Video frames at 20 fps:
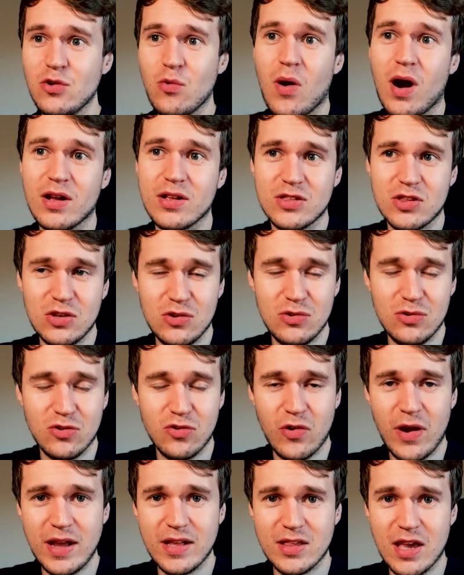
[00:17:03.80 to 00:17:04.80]
are to
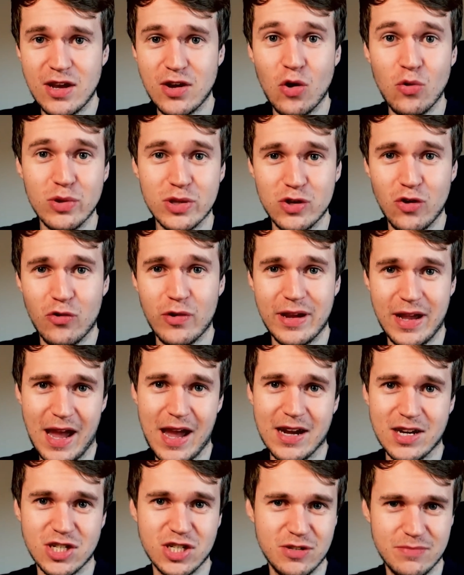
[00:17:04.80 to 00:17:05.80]
create a goal-scoring
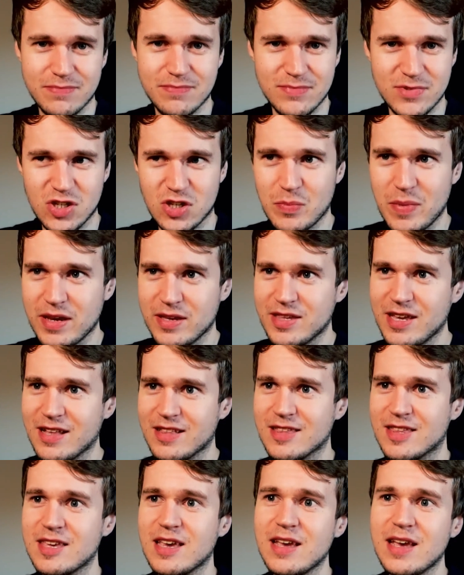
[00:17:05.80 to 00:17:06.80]
action. Just makes
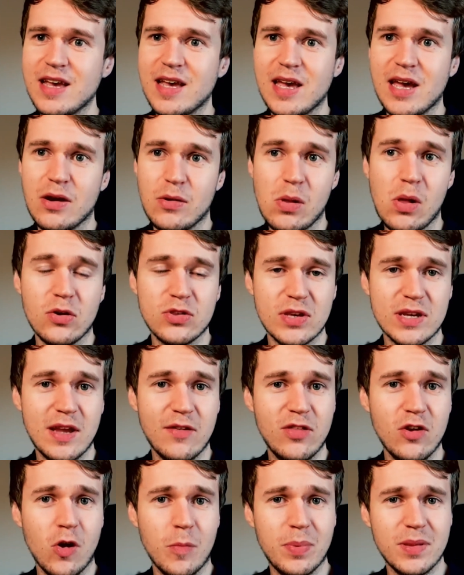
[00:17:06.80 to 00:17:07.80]
sense. It will also give
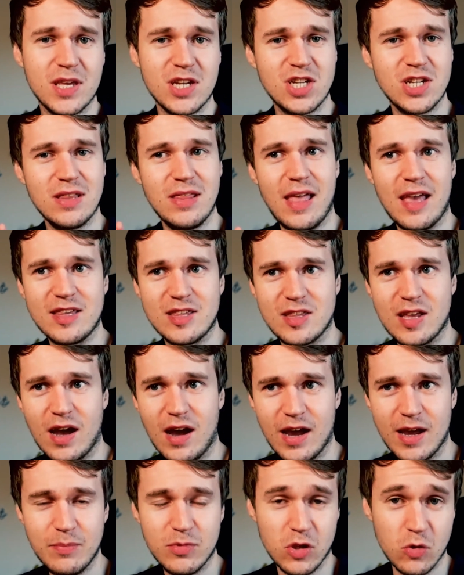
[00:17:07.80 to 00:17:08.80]
the opposition less
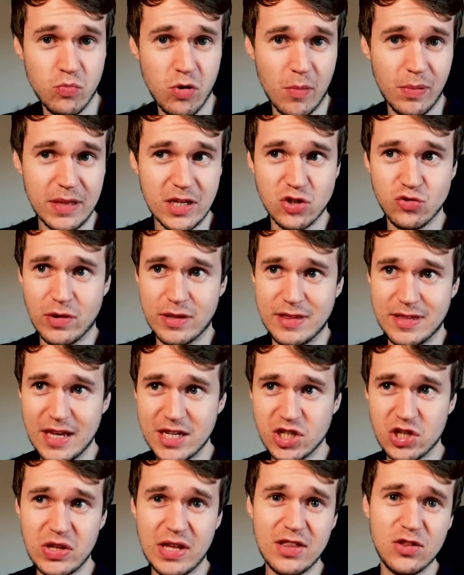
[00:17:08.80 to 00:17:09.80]
time to properly
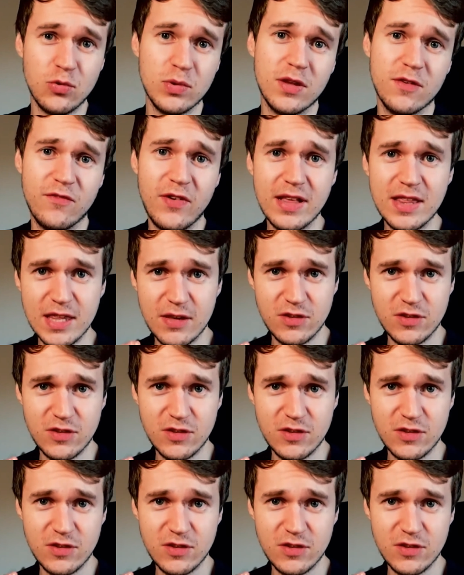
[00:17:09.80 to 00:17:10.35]
transition into a defensive